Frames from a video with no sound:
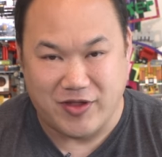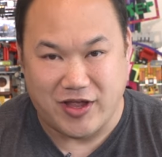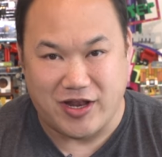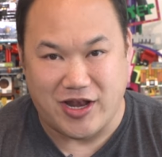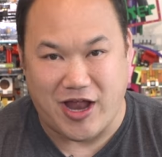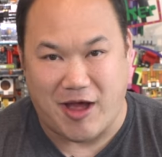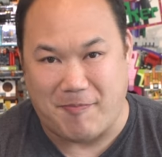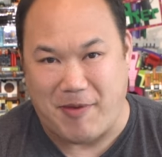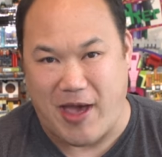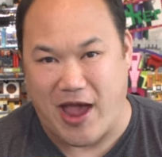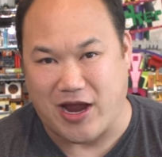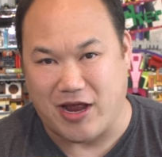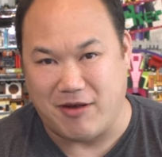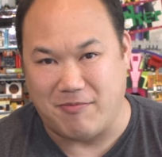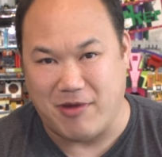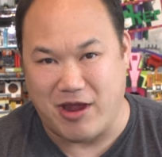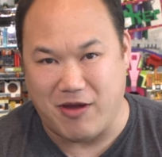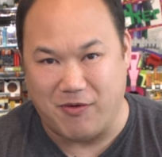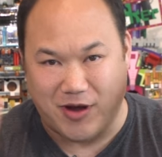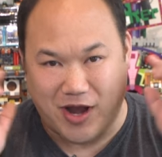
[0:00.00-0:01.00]
Now back in
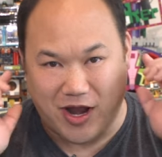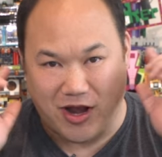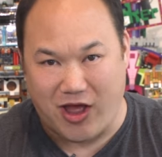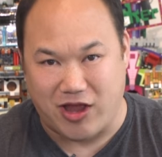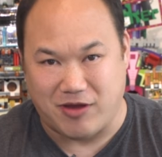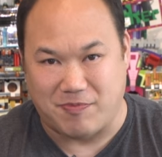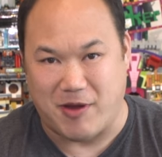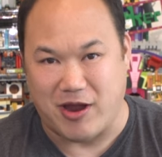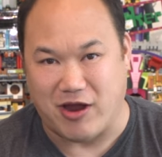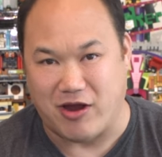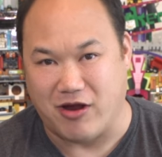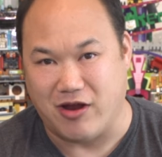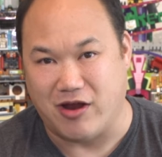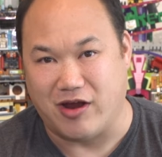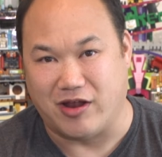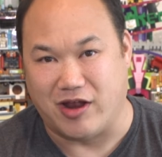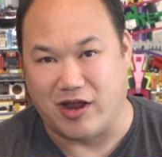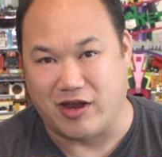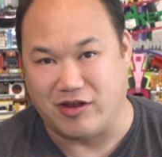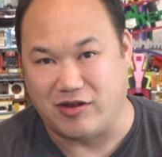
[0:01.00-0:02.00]
May when I lost my
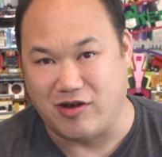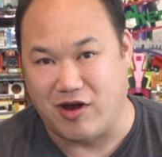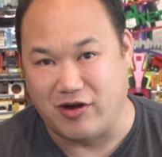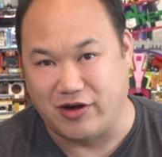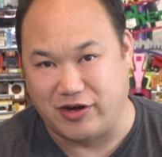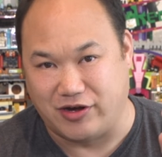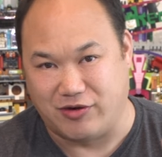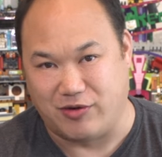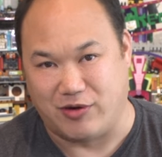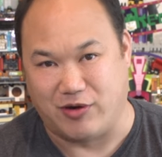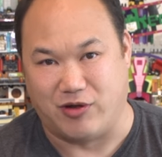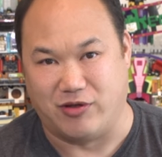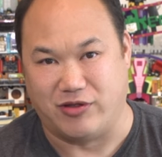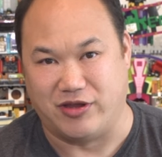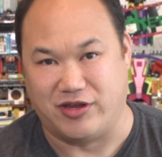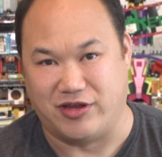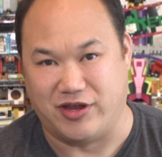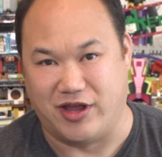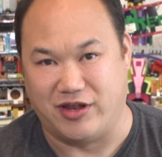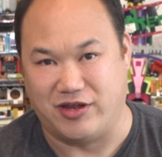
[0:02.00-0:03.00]
hearing and I started doing all
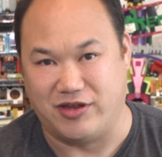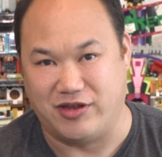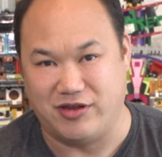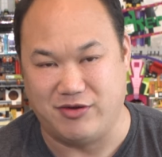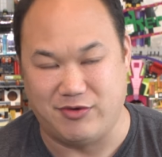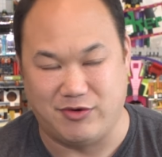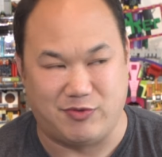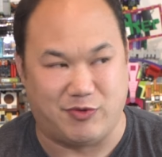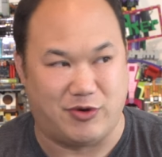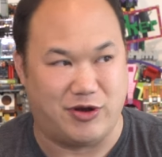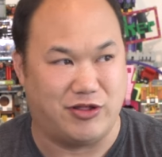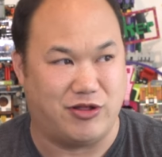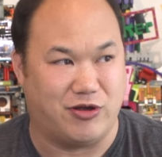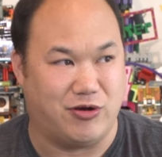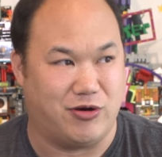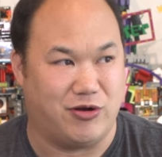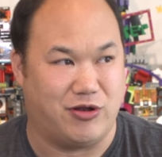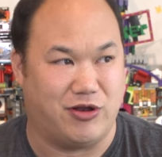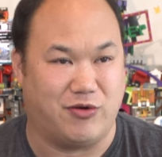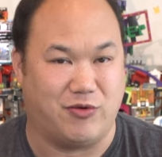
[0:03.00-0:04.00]
these sets, this was one of the
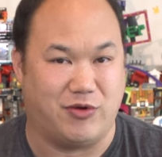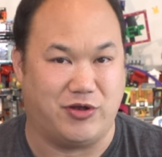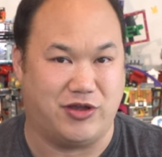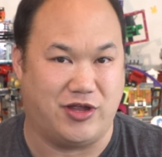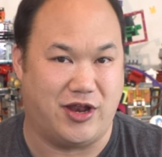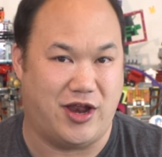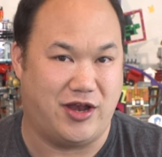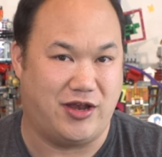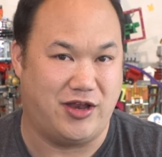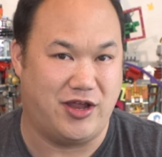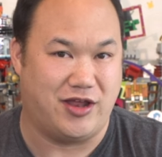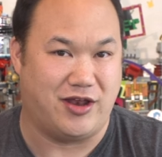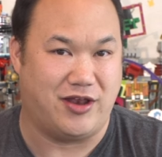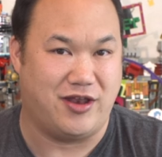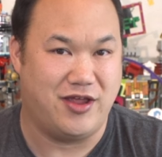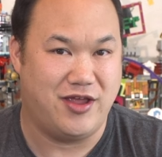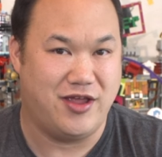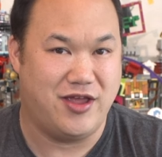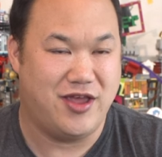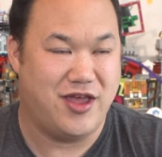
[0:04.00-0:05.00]
earlier ones that I did.